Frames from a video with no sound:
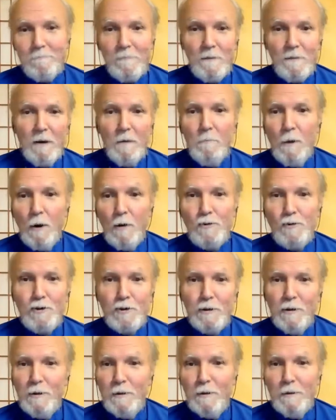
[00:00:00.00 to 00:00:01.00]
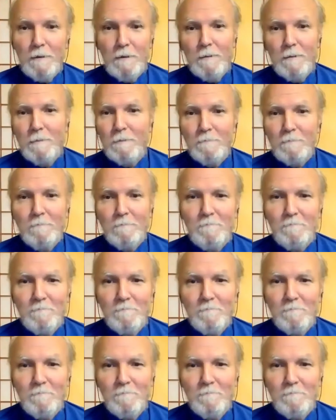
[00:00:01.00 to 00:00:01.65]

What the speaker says: emotional